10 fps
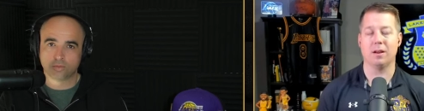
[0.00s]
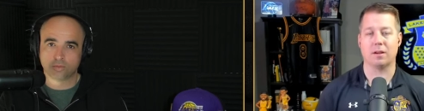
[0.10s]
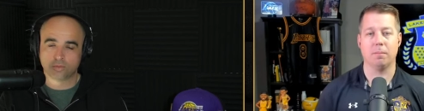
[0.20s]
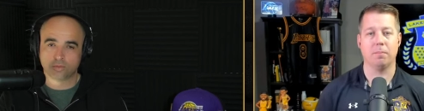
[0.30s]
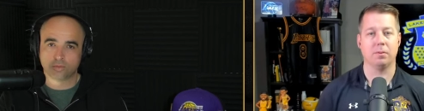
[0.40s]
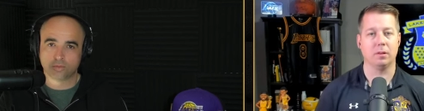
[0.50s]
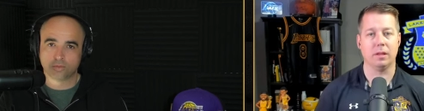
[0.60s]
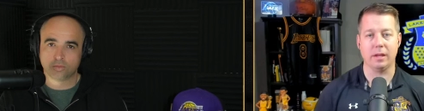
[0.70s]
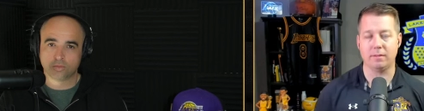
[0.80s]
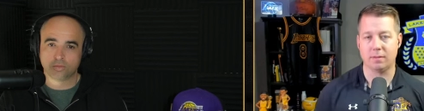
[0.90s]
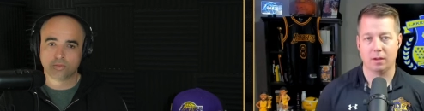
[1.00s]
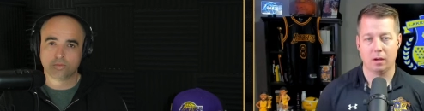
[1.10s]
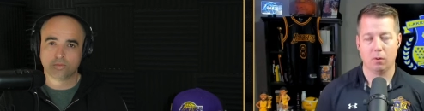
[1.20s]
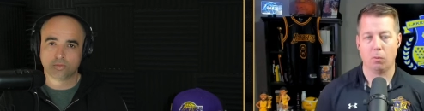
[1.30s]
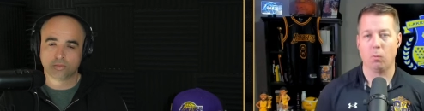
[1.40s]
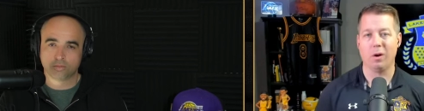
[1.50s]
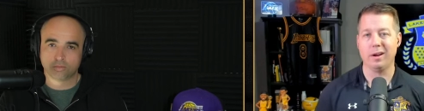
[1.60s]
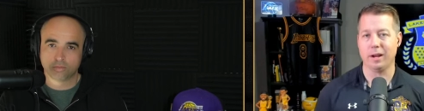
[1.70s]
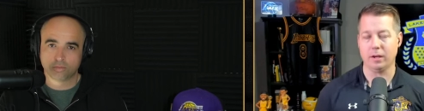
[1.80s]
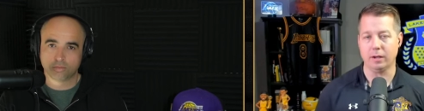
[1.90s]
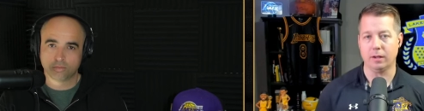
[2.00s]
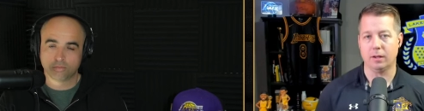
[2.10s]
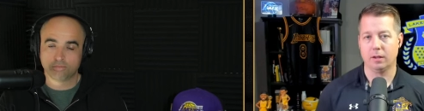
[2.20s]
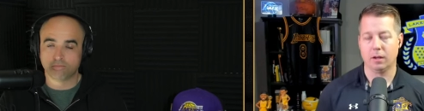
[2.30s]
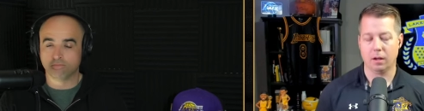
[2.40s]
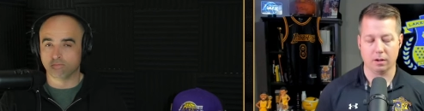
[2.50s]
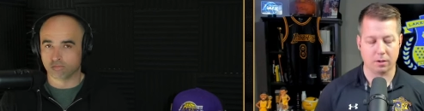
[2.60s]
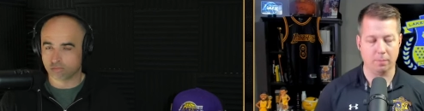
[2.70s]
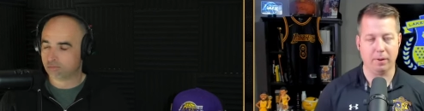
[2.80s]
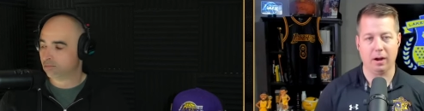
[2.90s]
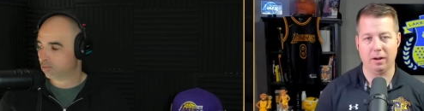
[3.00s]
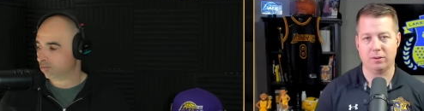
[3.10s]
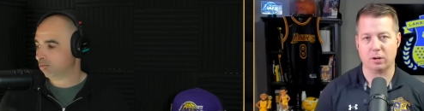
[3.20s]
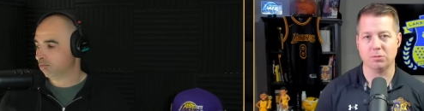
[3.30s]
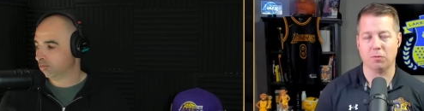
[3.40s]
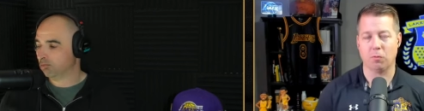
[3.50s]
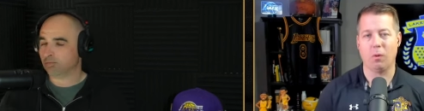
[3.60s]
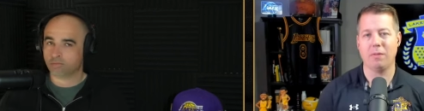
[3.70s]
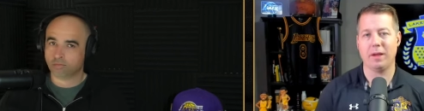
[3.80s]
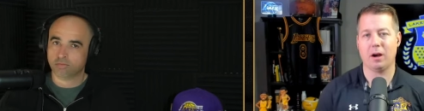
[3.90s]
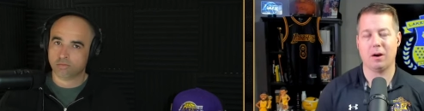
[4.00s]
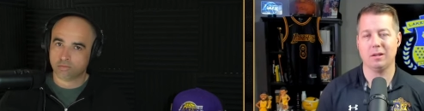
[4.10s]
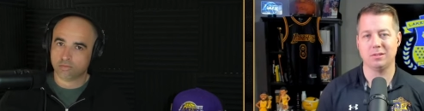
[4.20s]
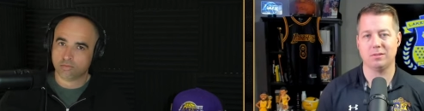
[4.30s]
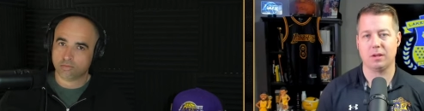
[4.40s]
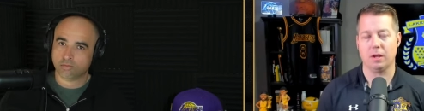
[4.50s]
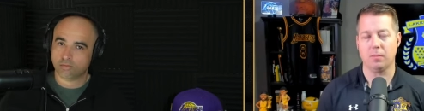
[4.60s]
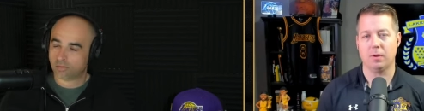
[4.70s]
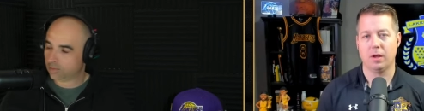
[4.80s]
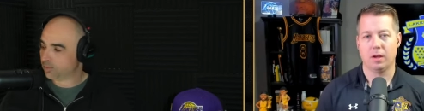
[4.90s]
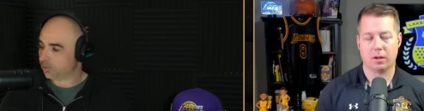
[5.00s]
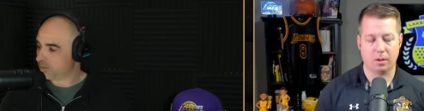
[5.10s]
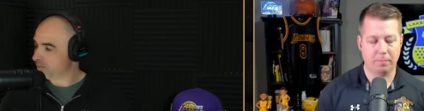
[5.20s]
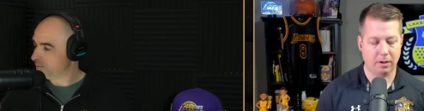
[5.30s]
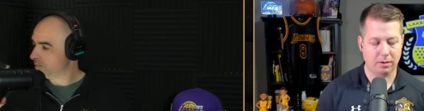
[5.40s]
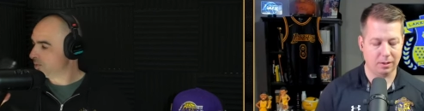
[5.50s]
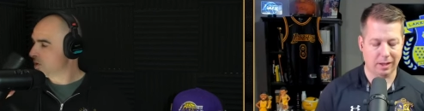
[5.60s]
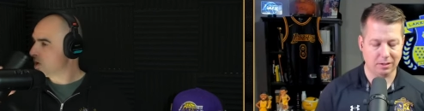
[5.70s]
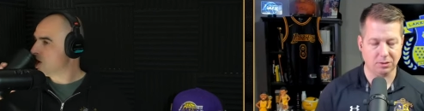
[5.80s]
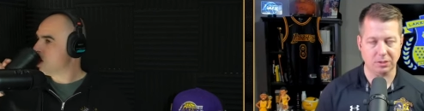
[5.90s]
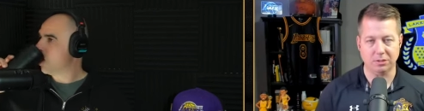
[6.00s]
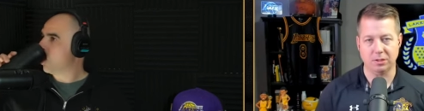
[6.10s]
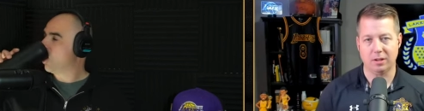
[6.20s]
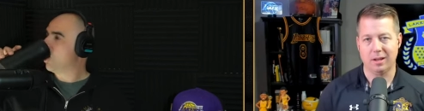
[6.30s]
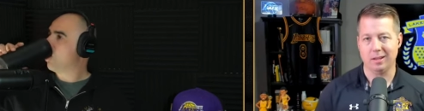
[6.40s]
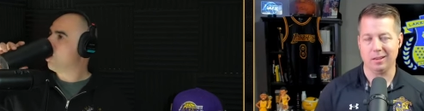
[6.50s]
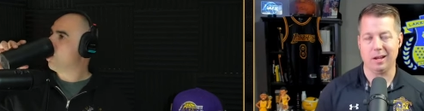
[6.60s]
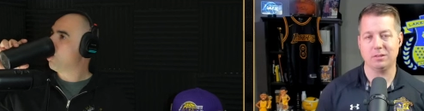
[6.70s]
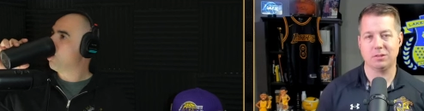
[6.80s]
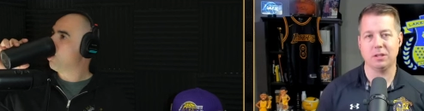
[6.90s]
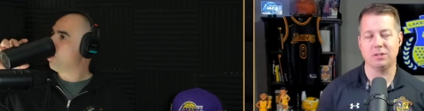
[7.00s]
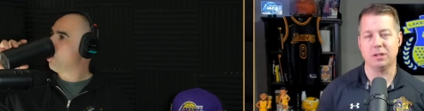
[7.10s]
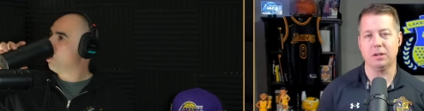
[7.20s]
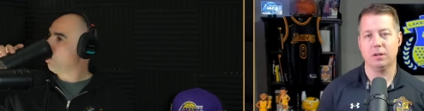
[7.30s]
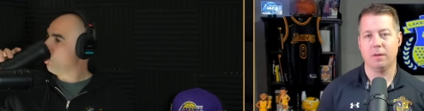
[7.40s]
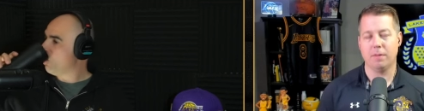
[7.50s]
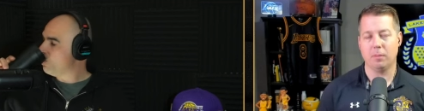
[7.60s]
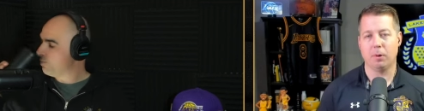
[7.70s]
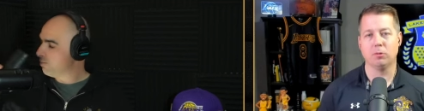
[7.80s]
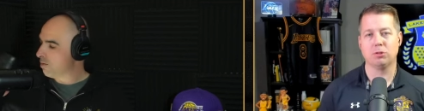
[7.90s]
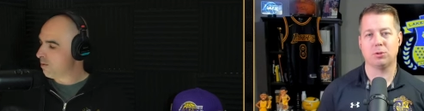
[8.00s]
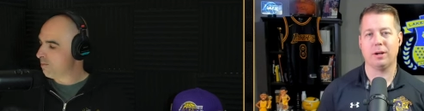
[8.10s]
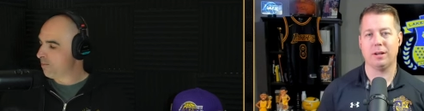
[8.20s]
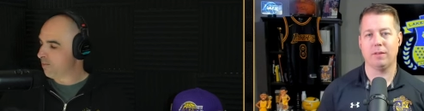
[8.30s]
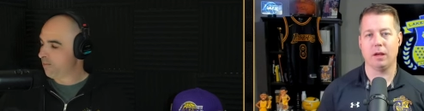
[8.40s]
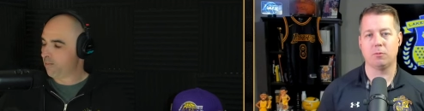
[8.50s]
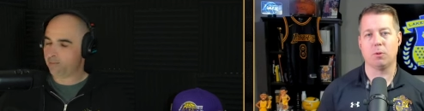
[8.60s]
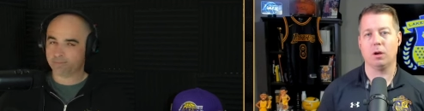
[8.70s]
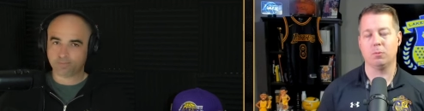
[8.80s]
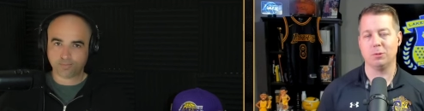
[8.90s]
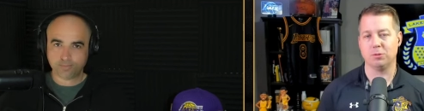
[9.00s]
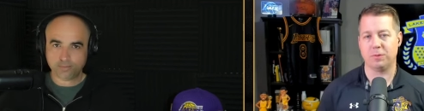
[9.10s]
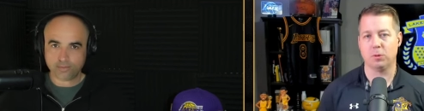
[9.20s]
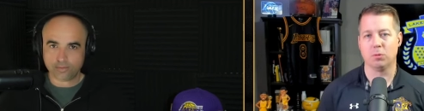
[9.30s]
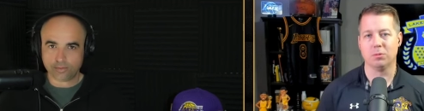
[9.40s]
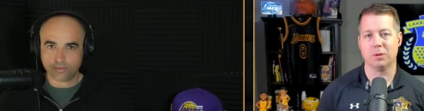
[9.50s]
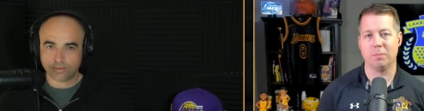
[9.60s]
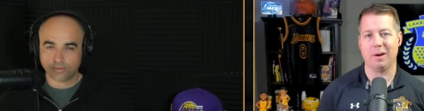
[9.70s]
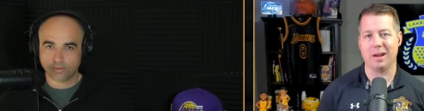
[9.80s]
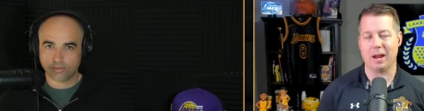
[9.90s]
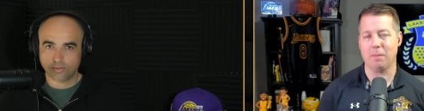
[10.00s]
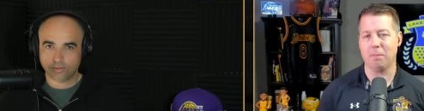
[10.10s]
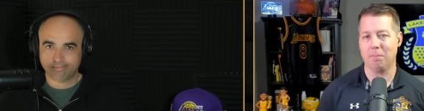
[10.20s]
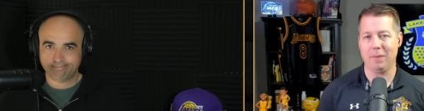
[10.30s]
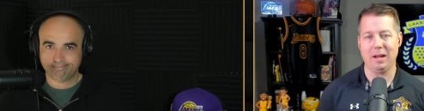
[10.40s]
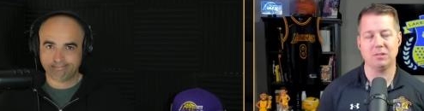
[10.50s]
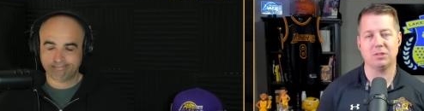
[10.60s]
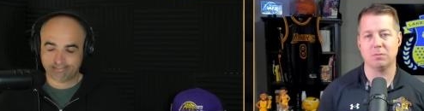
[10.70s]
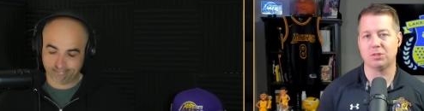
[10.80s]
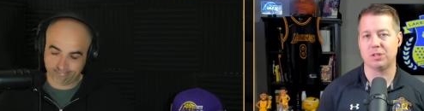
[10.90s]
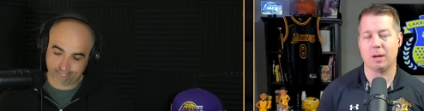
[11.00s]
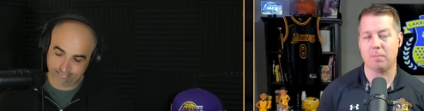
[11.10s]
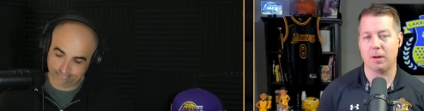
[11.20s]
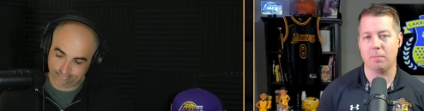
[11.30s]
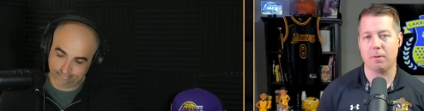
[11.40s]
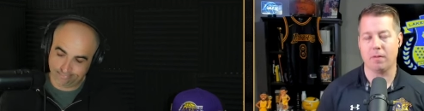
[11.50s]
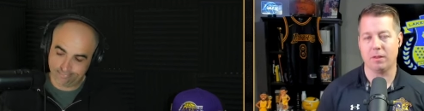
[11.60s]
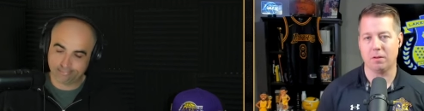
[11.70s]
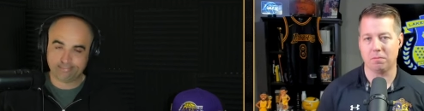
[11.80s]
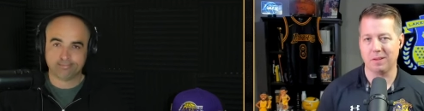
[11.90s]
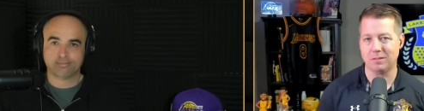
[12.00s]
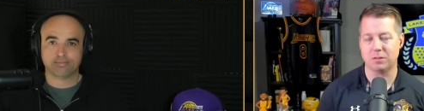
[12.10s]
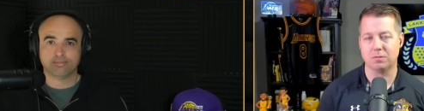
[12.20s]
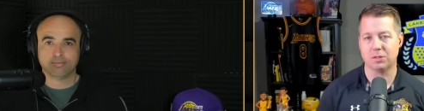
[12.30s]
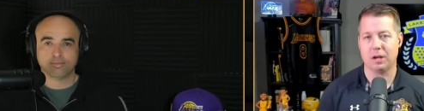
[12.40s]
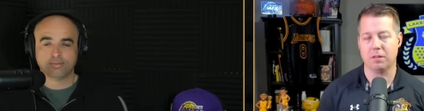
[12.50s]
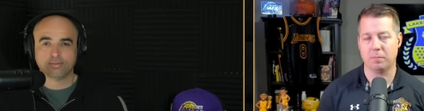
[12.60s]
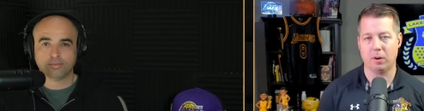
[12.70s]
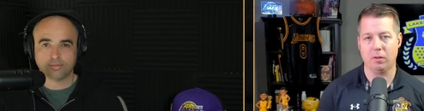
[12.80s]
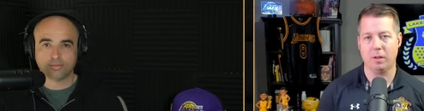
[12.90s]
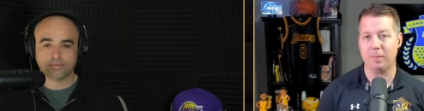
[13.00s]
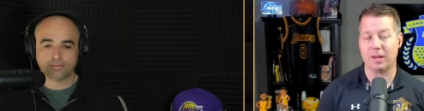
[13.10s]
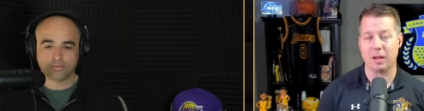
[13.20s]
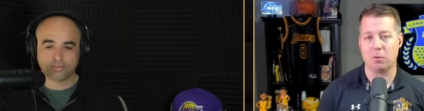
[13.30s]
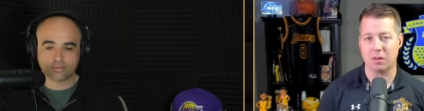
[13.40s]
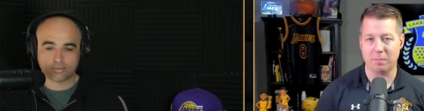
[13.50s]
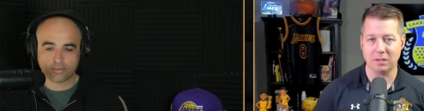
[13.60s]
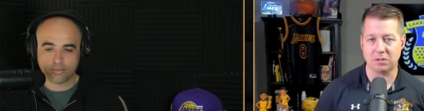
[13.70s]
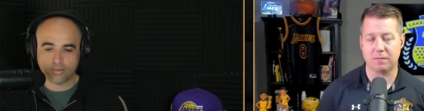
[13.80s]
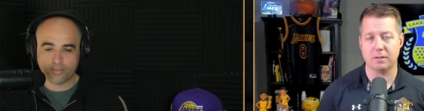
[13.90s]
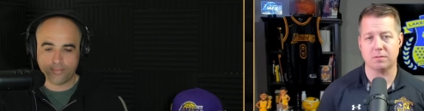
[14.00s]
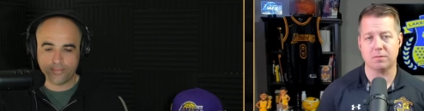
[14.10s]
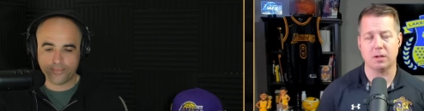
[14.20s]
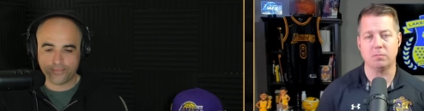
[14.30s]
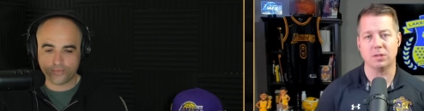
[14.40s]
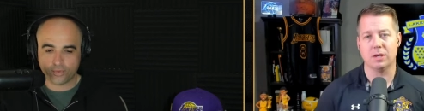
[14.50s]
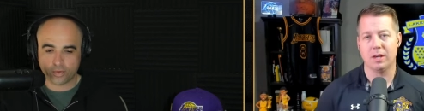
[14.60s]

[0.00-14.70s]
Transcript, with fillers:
Speaker 1: a complete 180 mm. in terms of what they are as a team compared to last season. Last season, their post trade deadline run was fueled by a massive step up on the defensive side of the ball. They became one of the best defensive teams